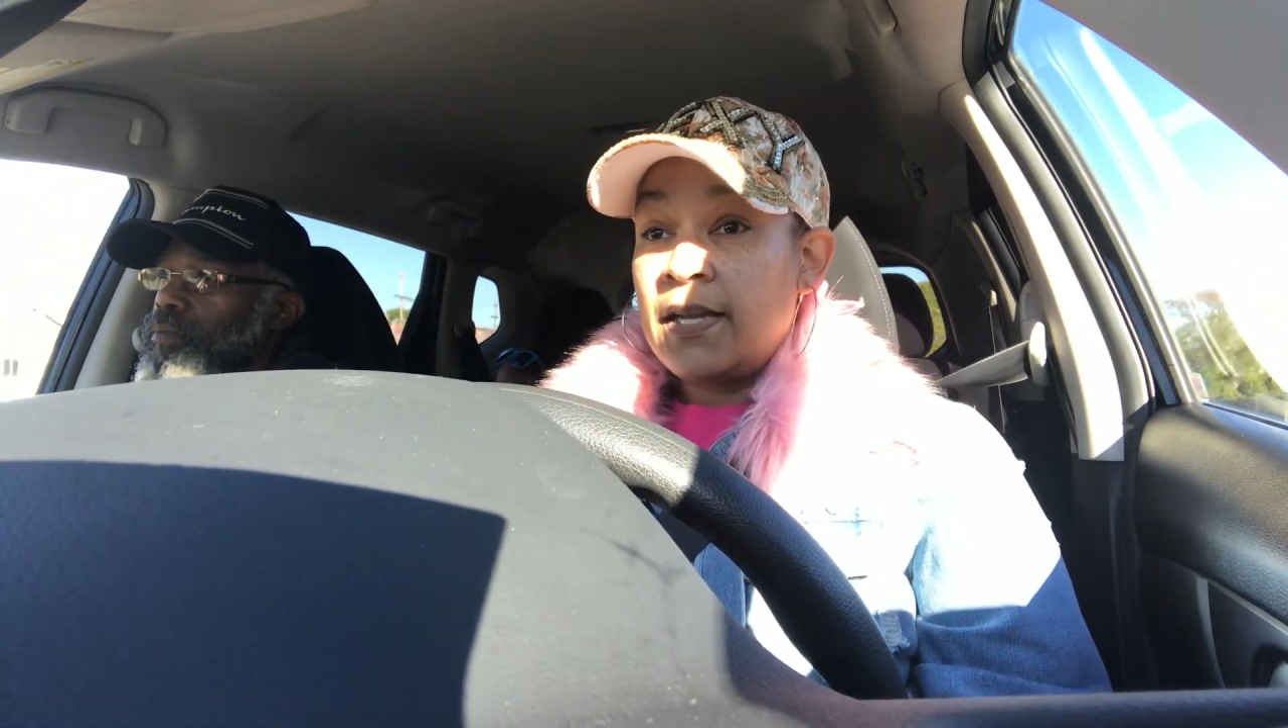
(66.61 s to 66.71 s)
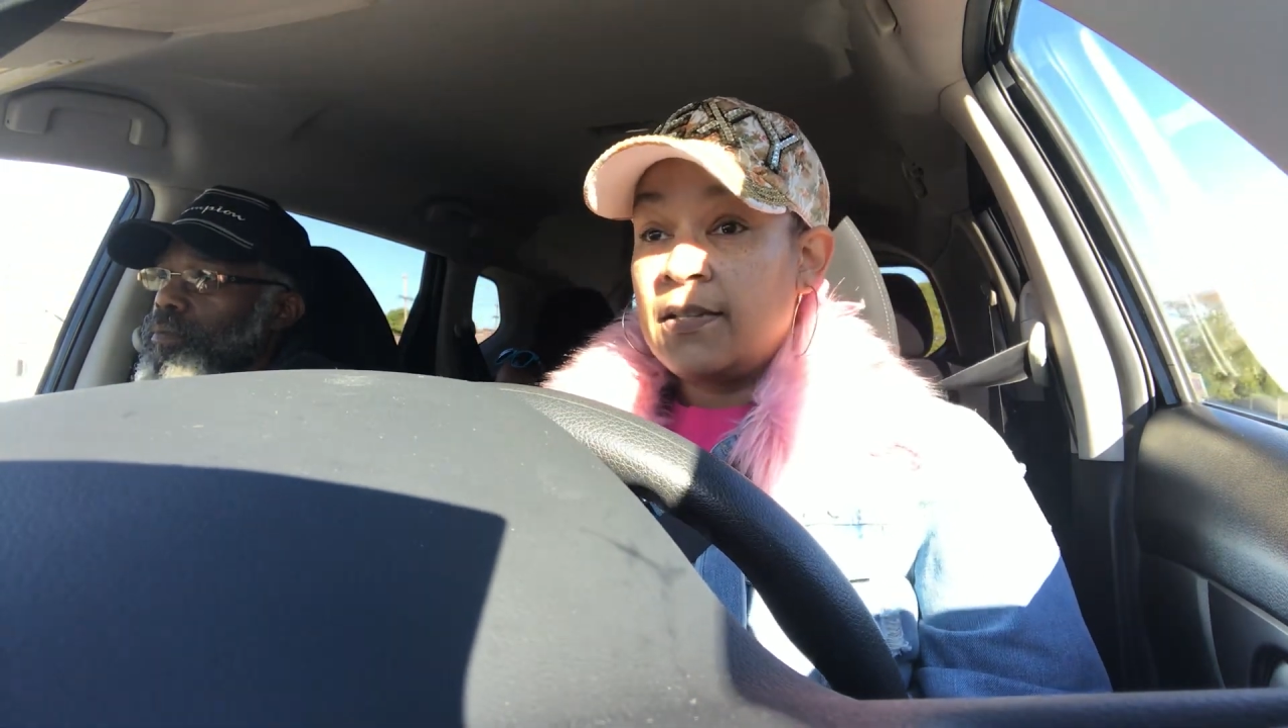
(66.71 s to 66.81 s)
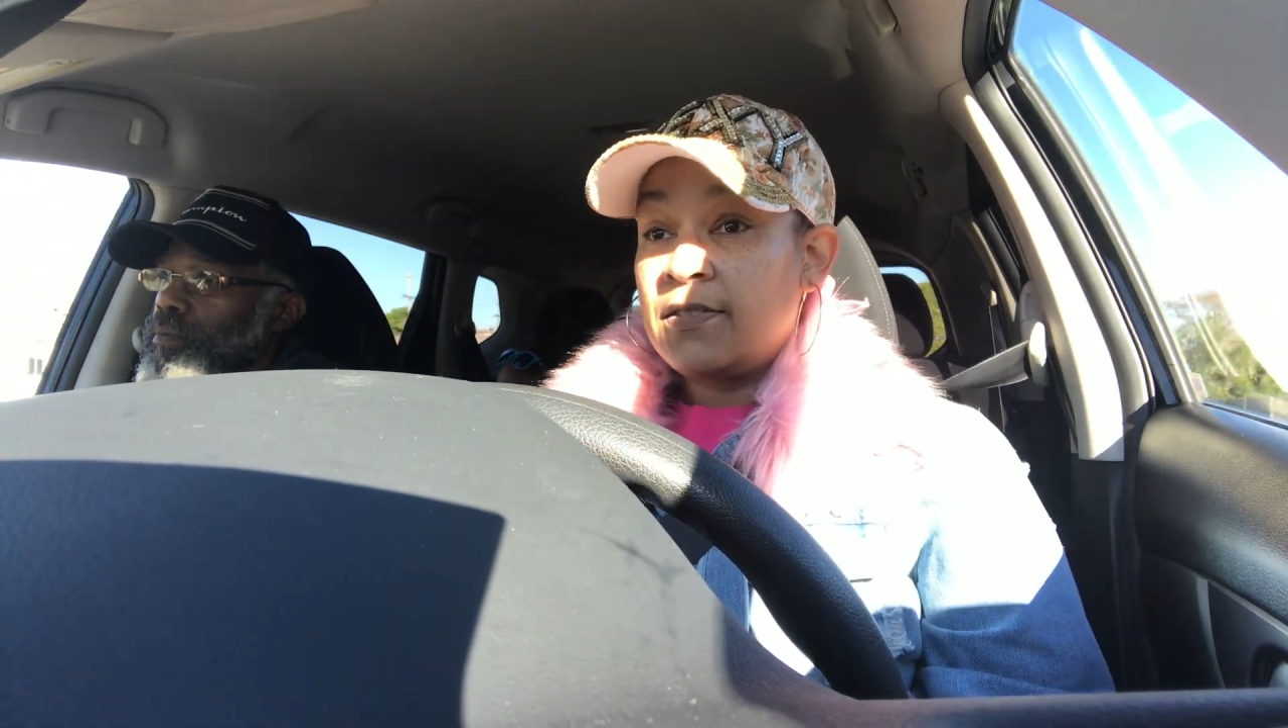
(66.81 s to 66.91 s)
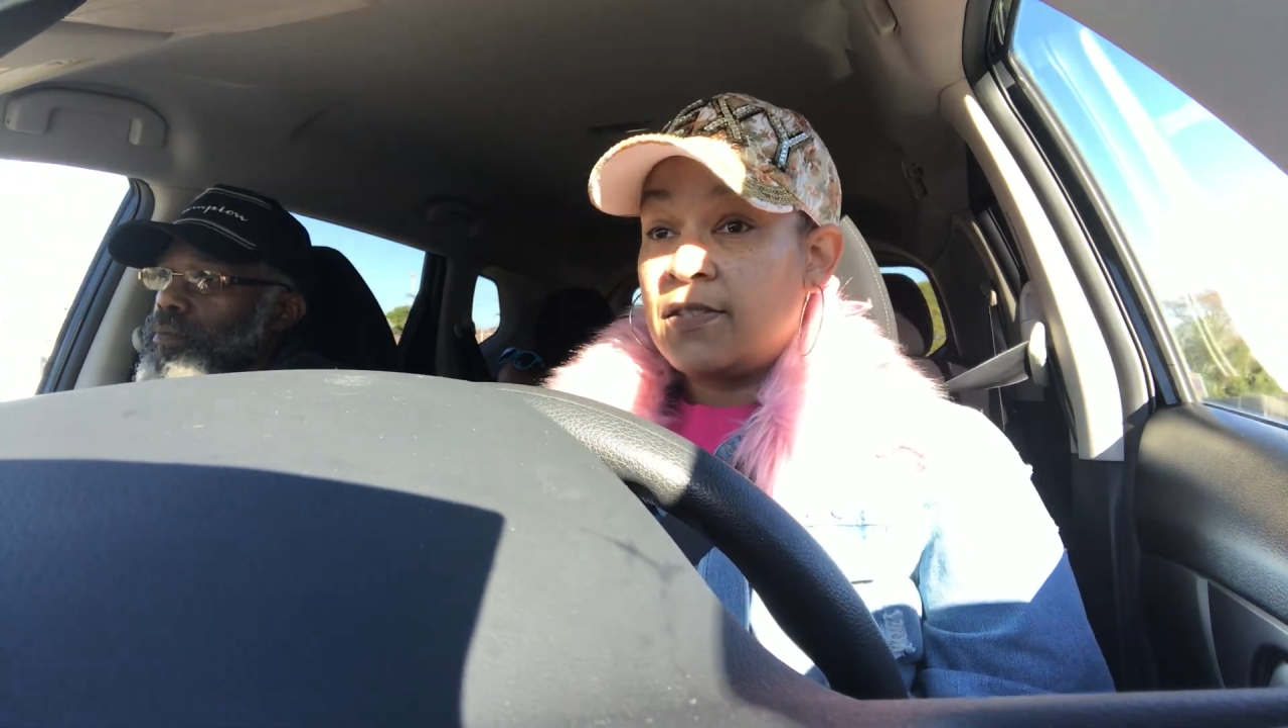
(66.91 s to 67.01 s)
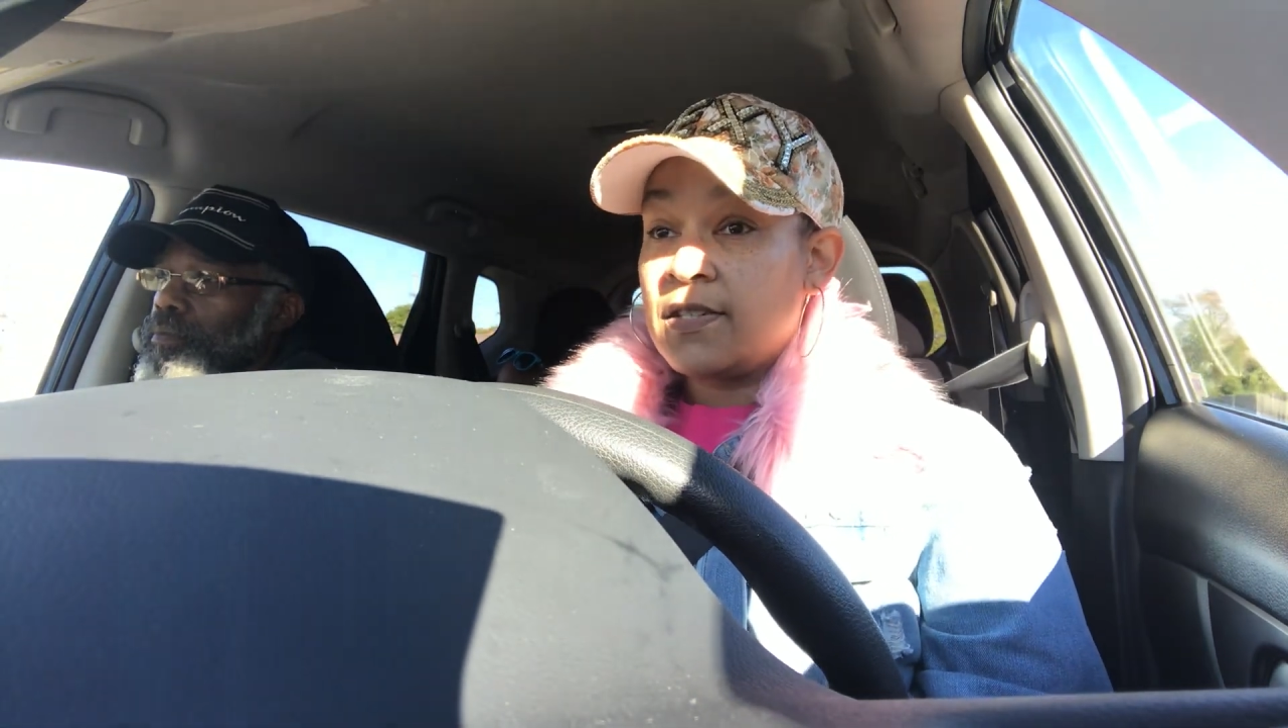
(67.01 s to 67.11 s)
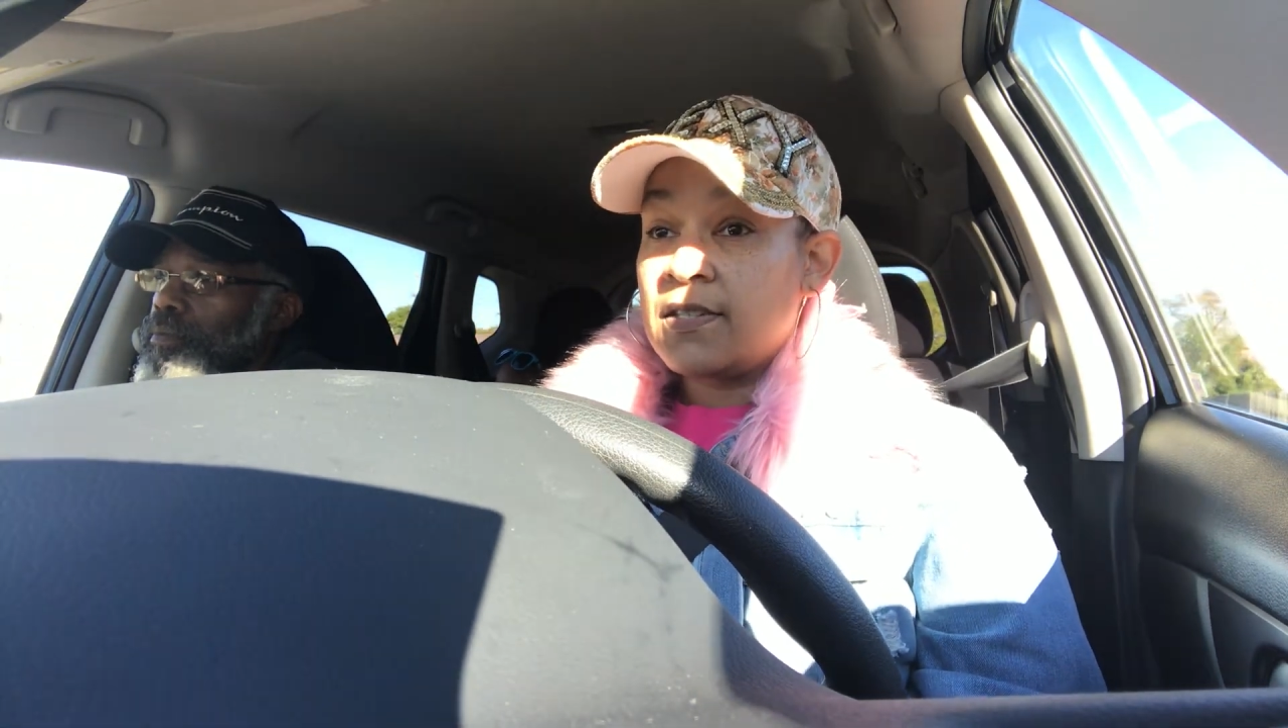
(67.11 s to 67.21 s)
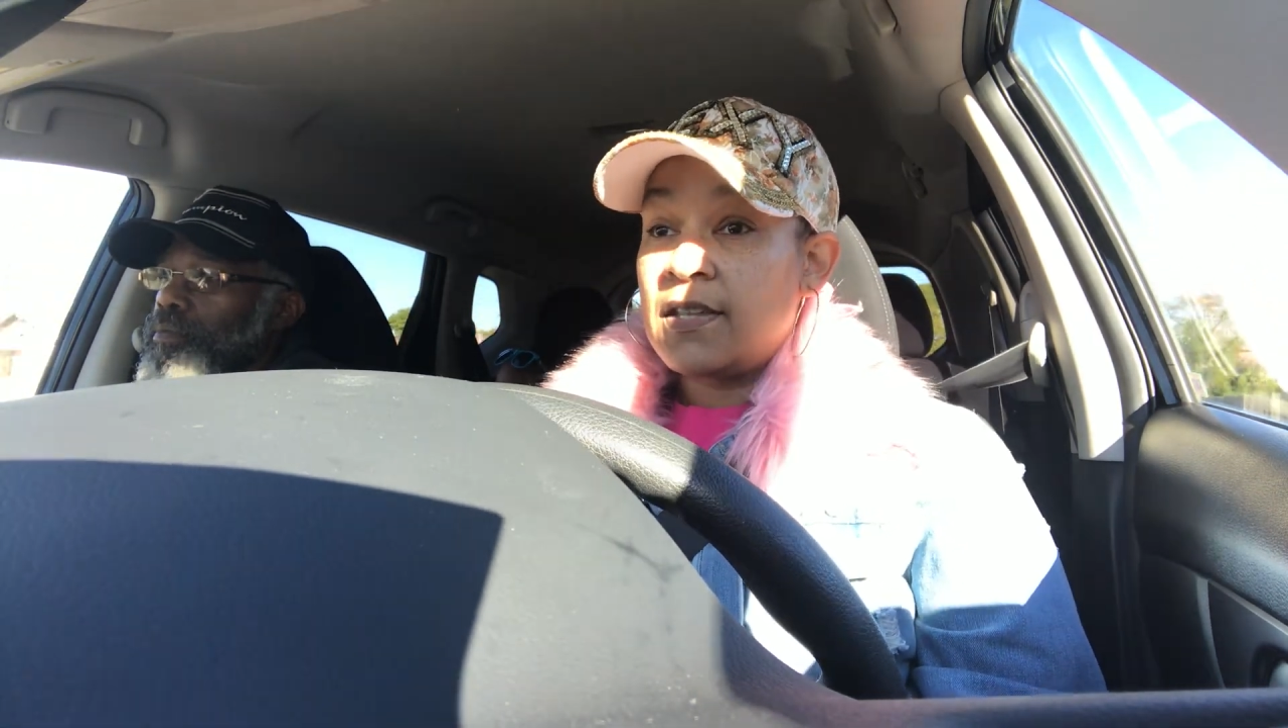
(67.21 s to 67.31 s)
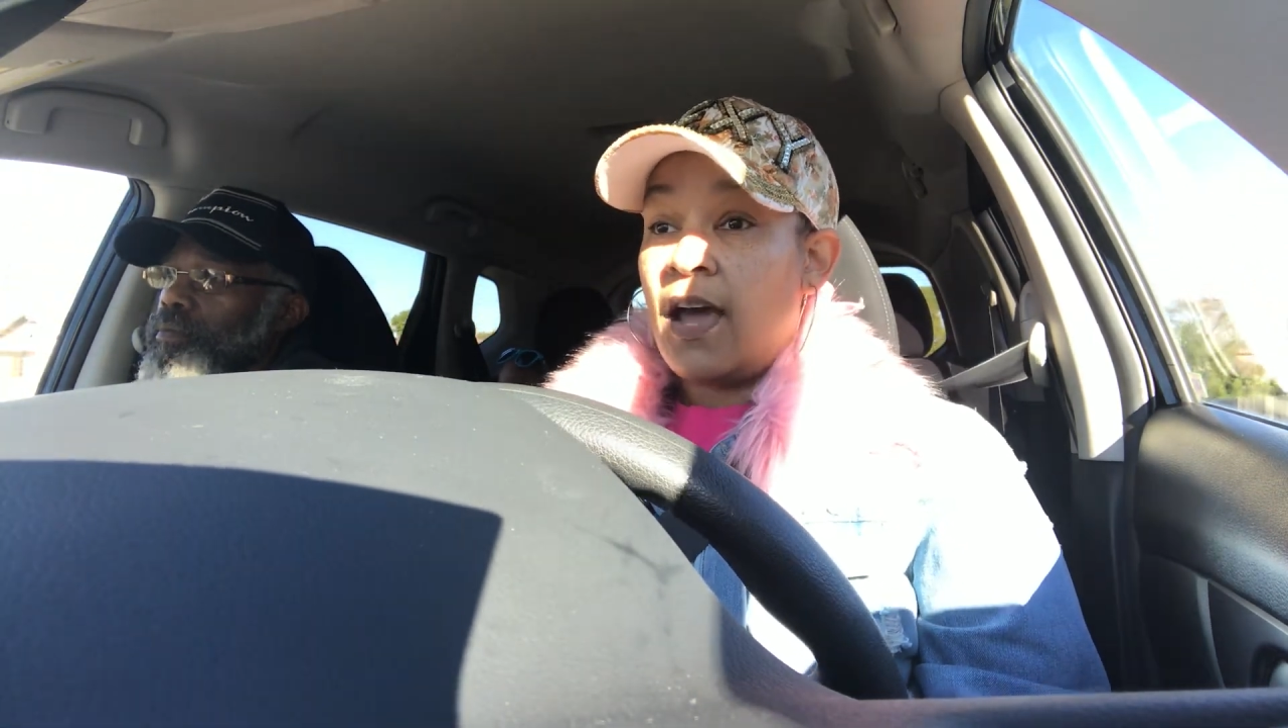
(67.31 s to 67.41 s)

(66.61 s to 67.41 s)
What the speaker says: It's just